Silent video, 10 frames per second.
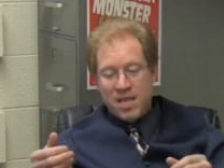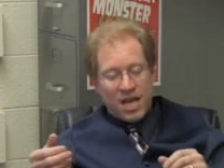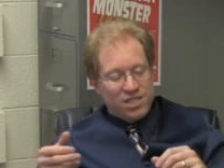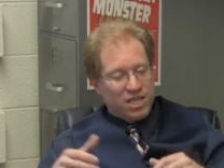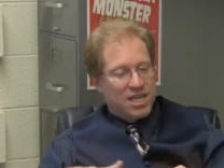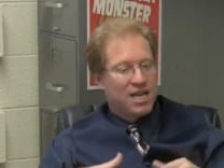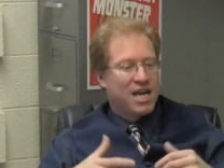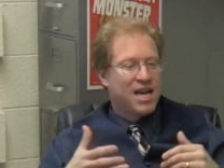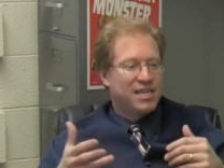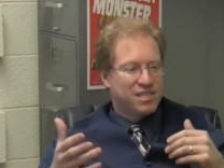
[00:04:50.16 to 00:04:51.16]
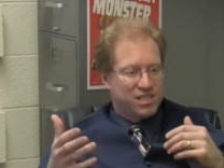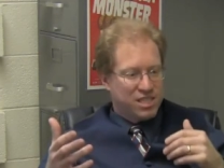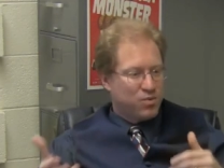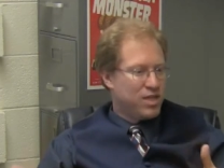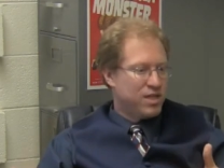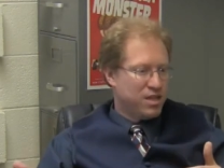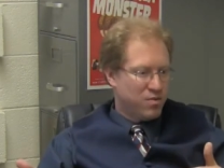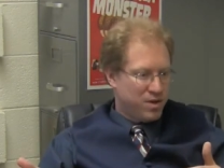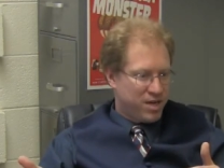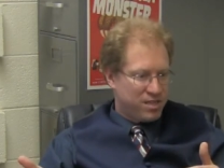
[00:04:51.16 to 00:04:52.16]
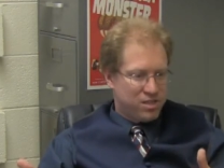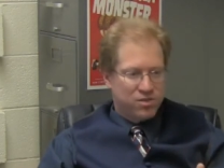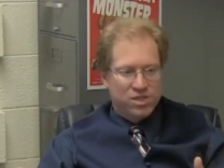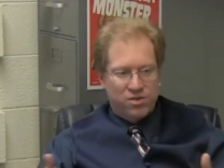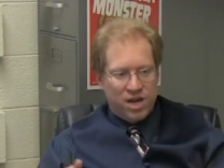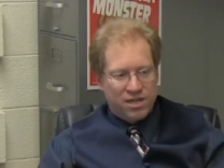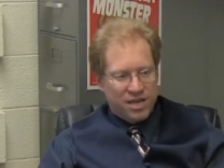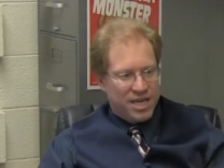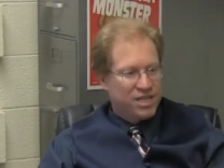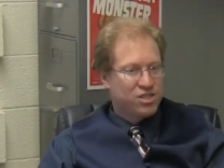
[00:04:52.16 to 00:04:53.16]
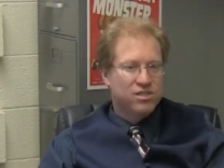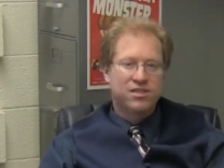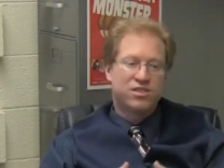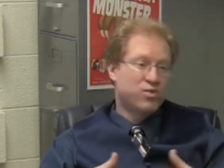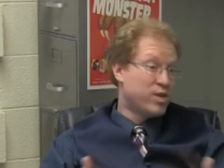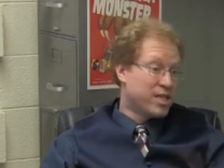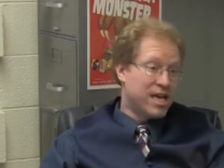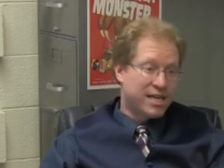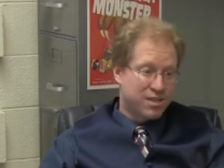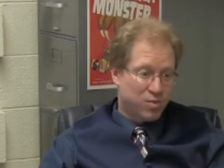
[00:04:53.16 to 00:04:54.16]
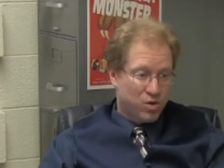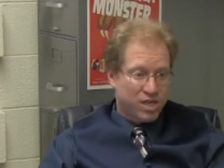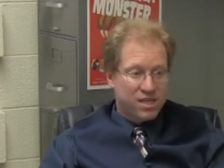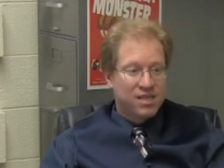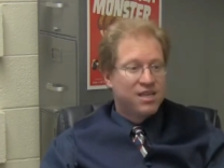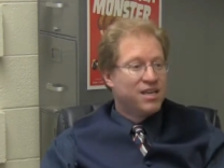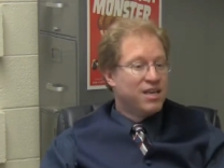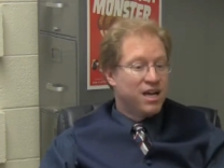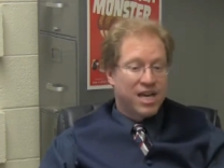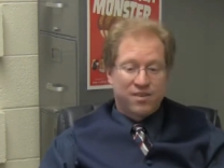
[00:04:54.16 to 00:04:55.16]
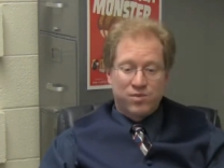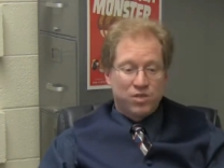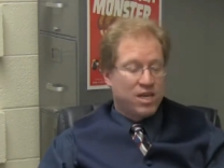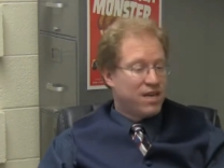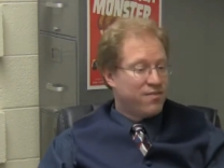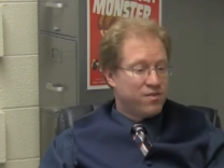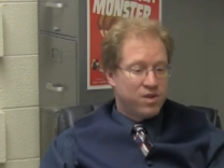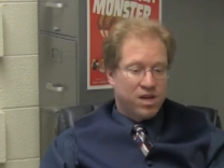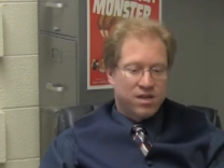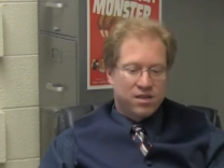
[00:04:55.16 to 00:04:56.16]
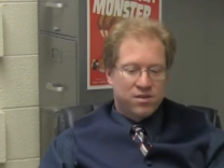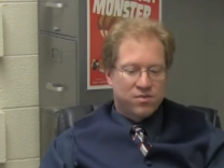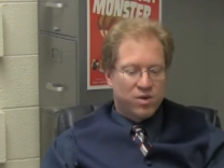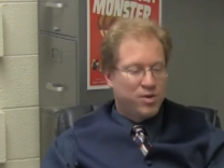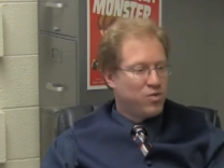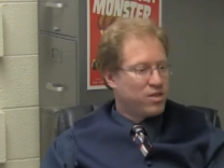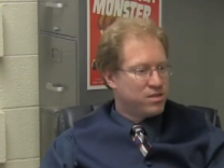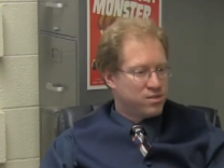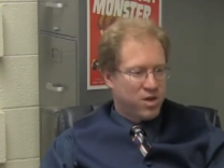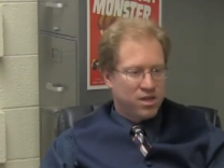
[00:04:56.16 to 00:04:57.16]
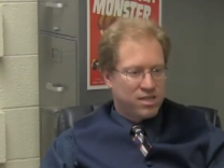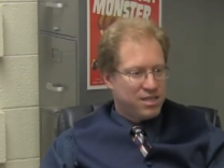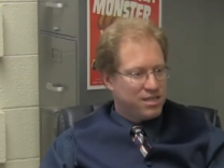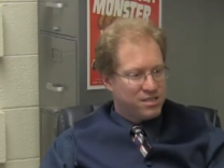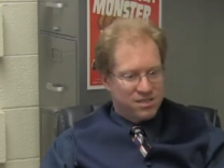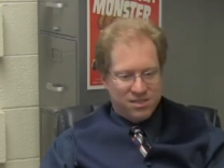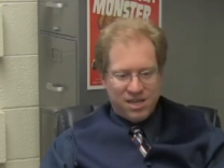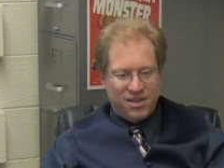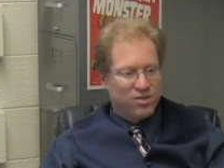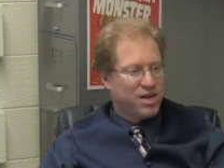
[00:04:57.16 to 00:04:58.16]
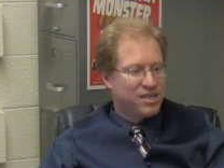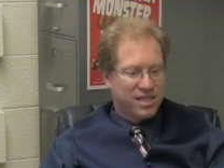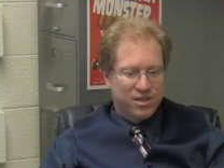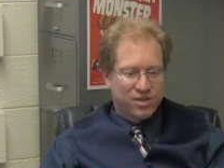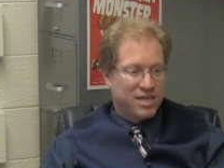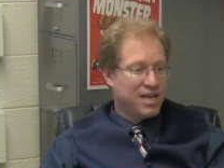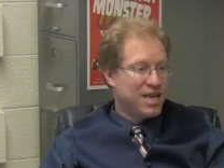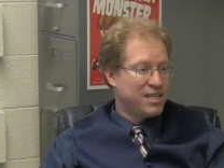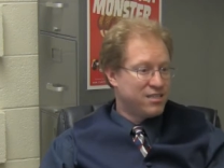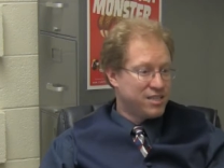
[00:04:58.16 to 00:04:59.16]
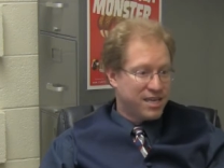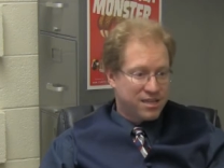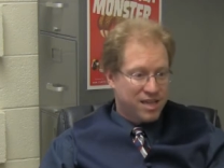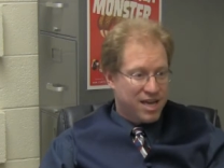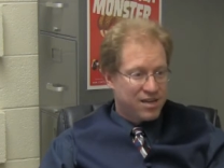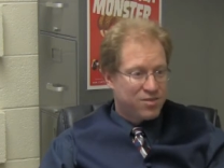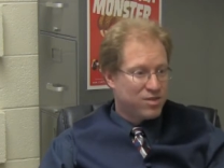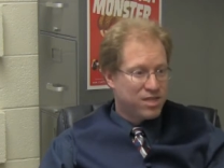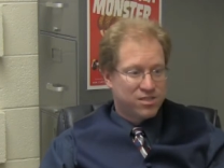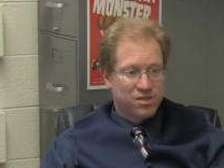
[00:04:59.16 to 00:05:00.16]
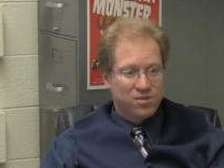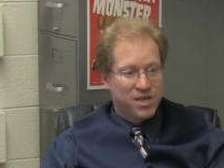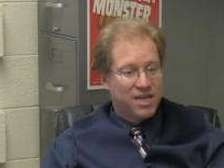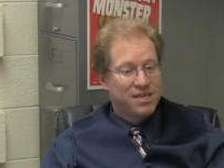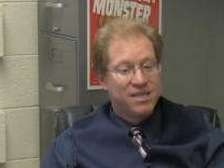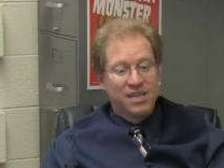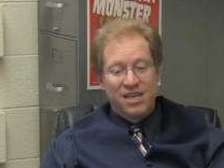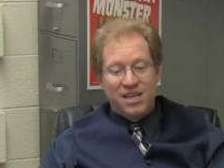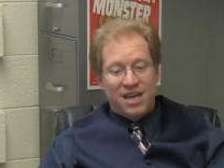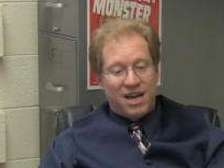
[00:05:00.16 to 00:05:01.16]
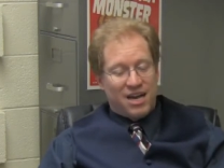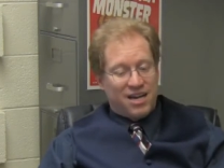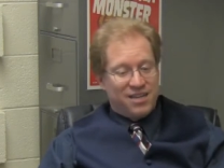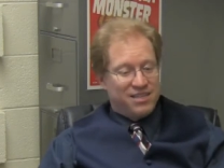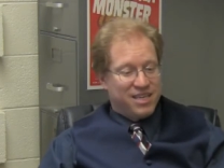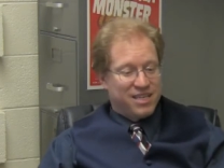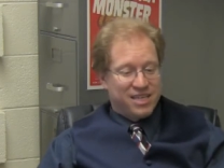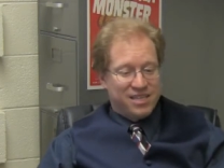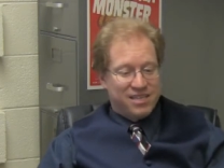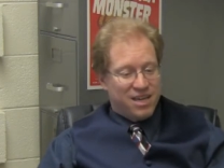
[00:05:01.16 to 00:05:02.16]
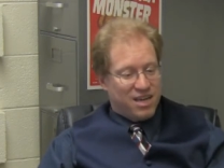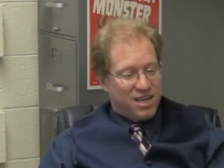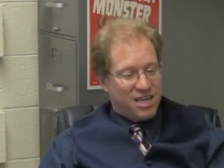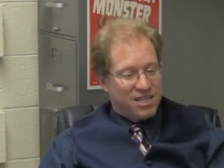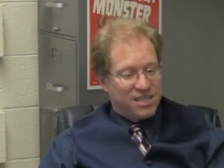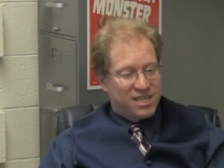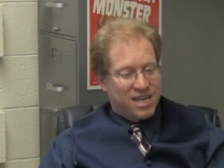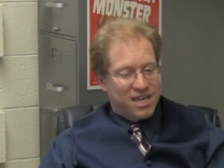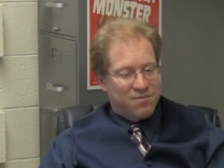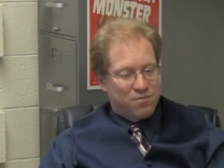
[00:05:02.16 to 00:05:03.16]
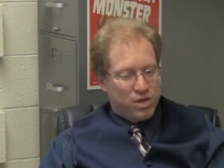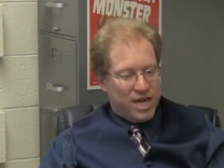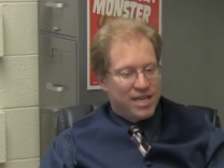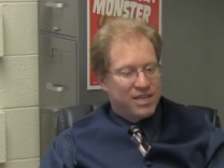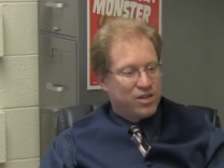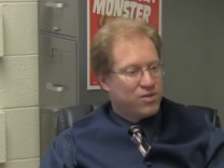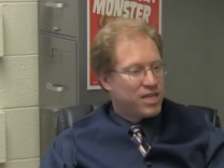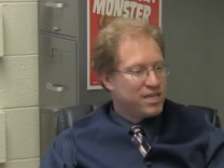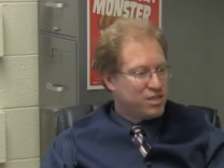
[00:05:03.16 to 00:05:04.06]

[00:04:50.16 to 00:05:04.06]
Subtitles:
I check online to see when my students are on Angel. It's 3 o'clock in the morning. A lot of them do that. Women with small kids, they're on. They don't get online till 10 o'clock when their kids go to bed. They can anything that I put on there, they can